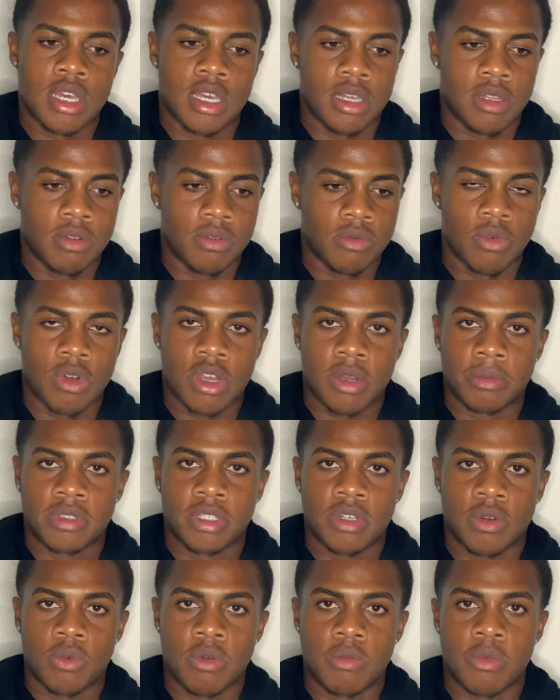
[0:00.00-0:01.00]
and welcome
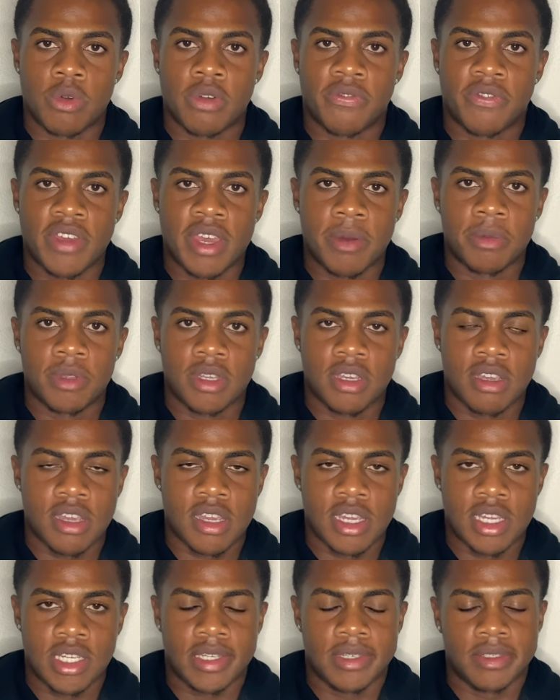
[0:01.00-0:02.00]
to the One More family, all
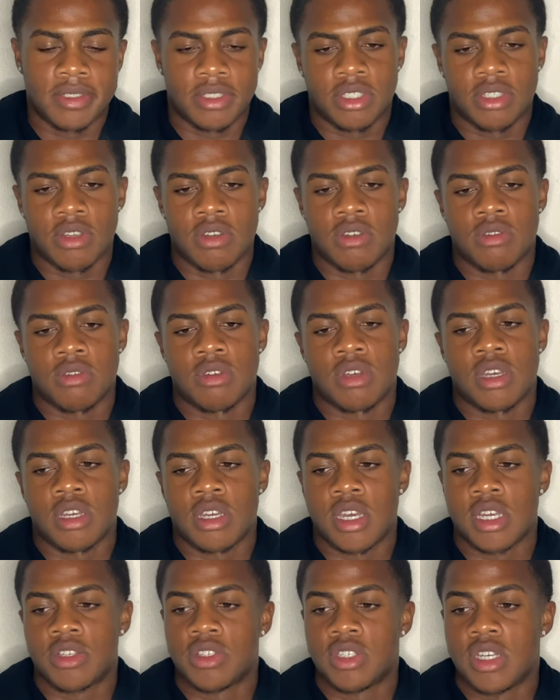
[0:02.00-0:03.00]
right? So I'll
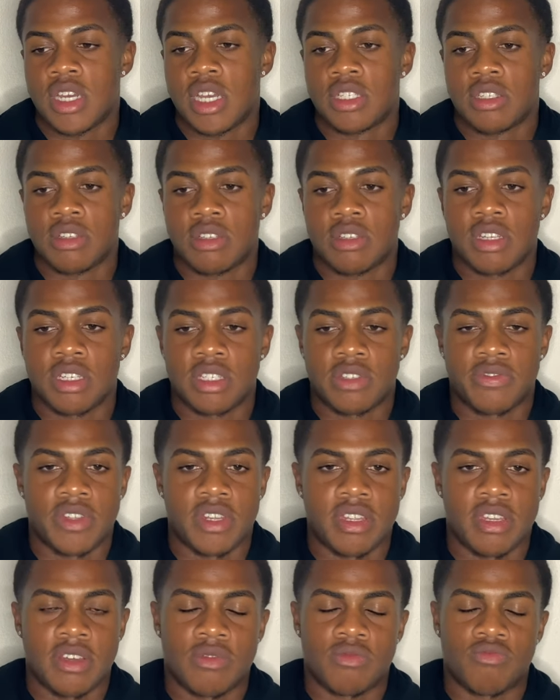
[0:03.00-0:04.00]
catch you guys on the next
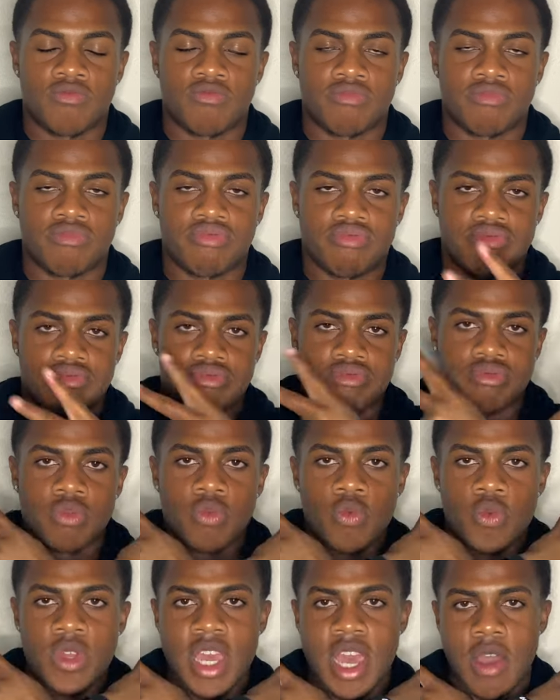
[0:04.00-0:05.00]
video.
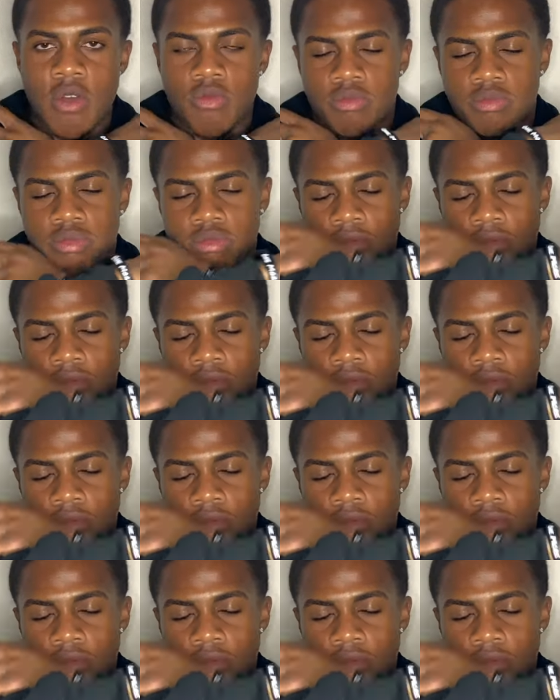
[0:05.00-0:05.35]
We out.